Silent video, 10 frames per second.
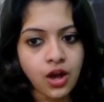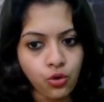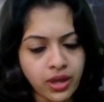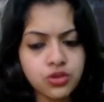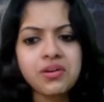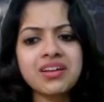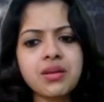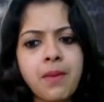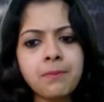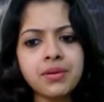Okay, you can
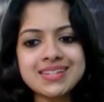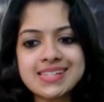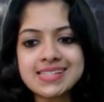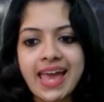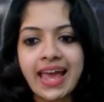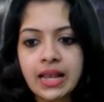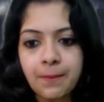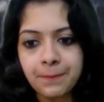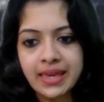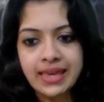remember it as
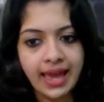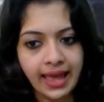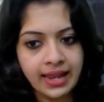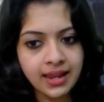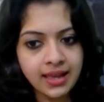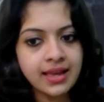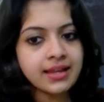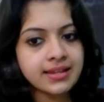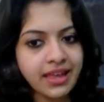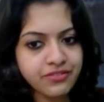LBL.
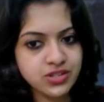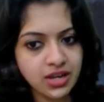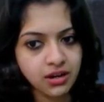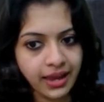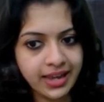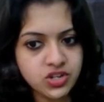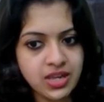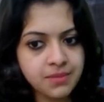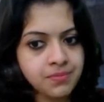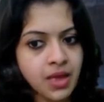Left
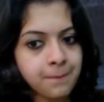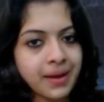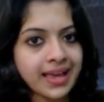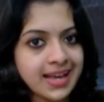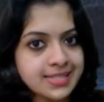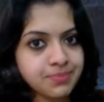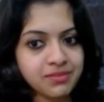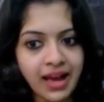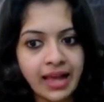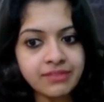atrium, bicuspid
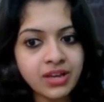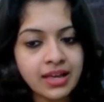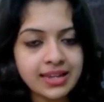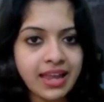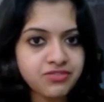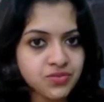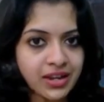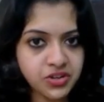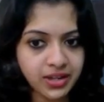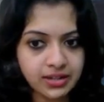valve, left
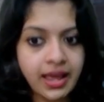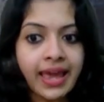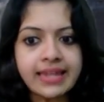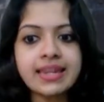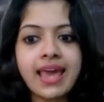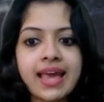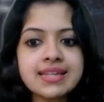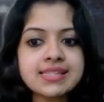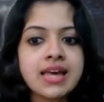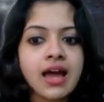ventricle. In
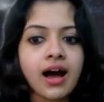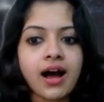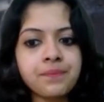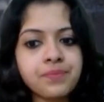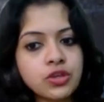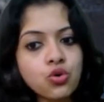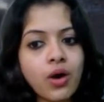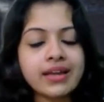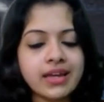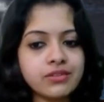case you
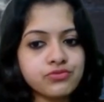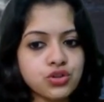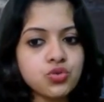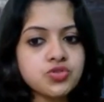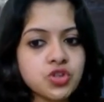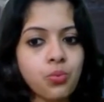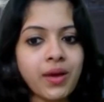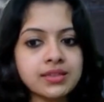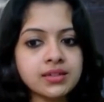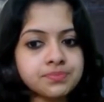are confused
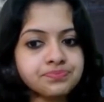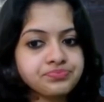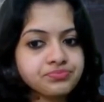whether